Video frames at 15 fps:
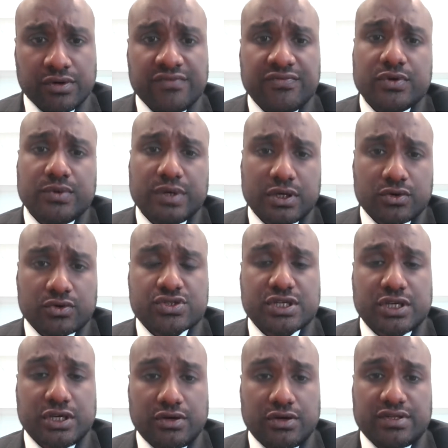Reviewing your
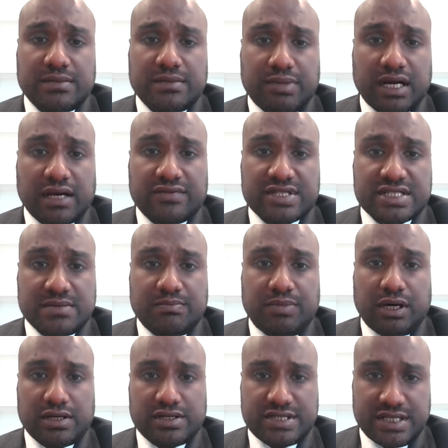security and privacy
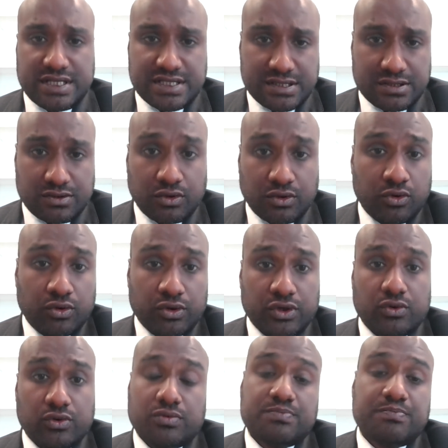policies or
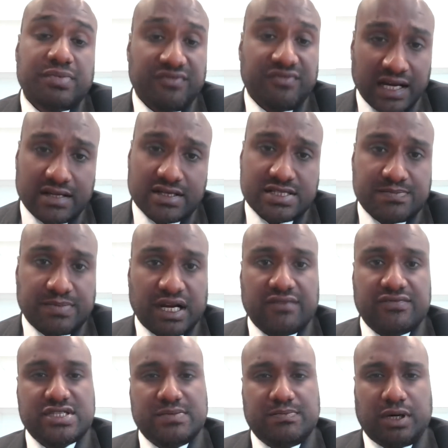your provider's
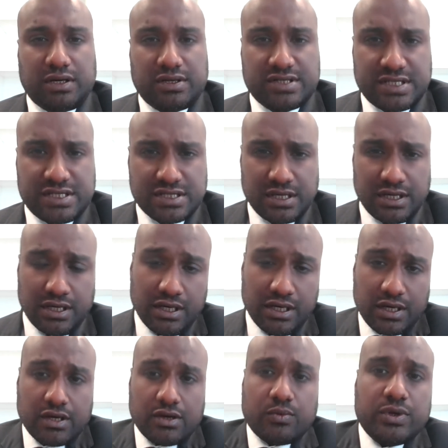privacy policies.
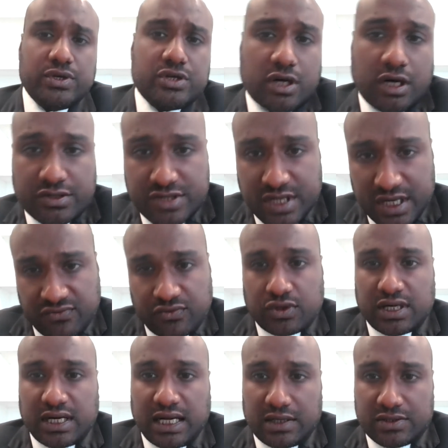When you contract
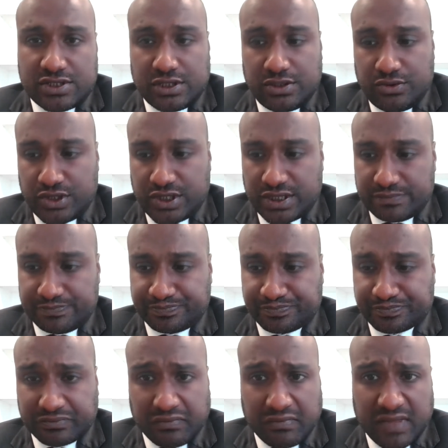for a cloud solution,
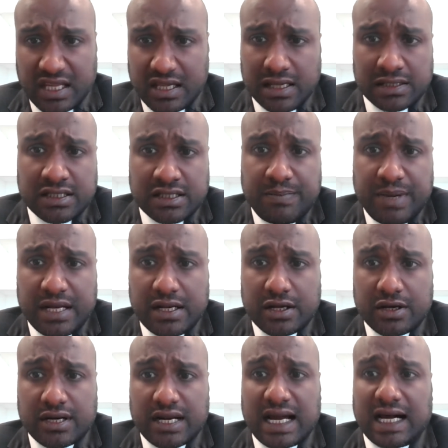
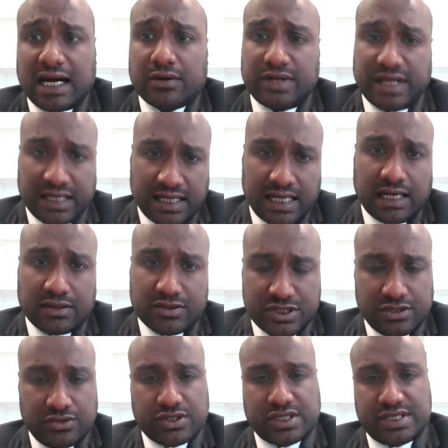depending on how that cloud
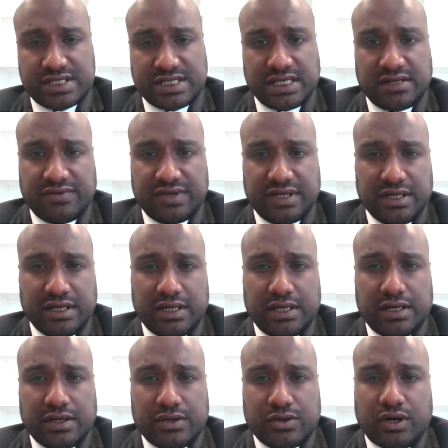solution is delivered,
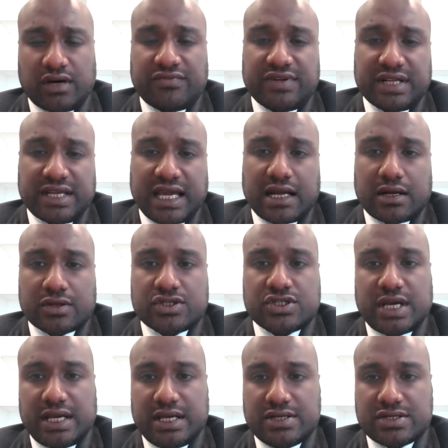you often cannot
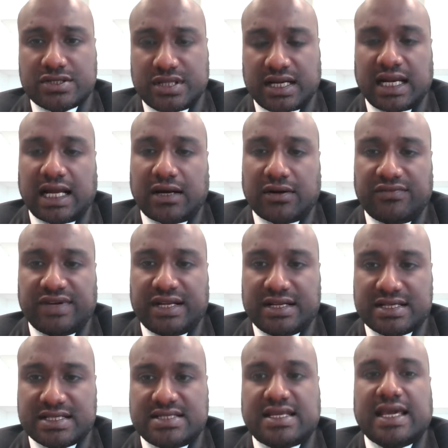change the cloud
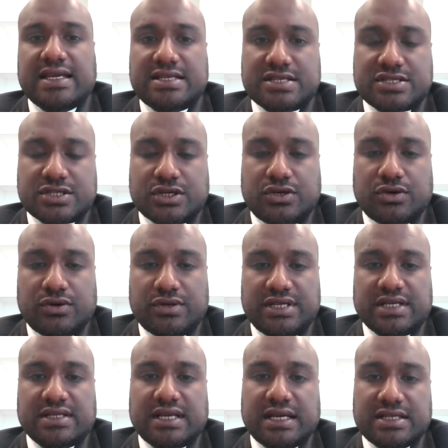vendor's data
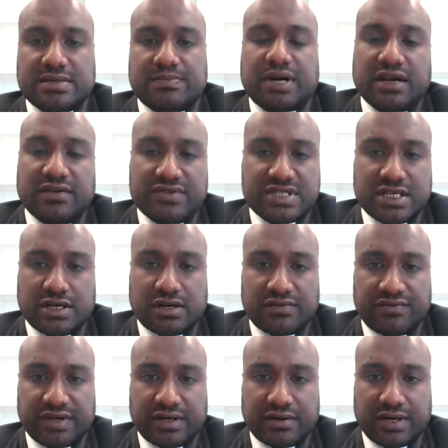security and data privacy
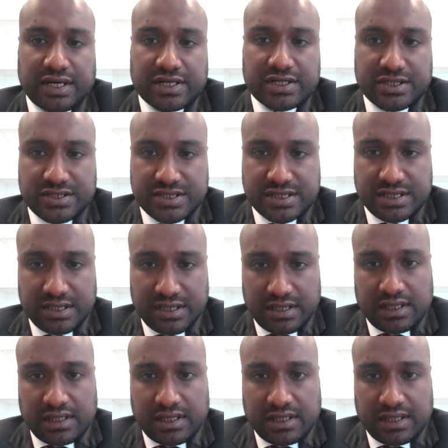configurations.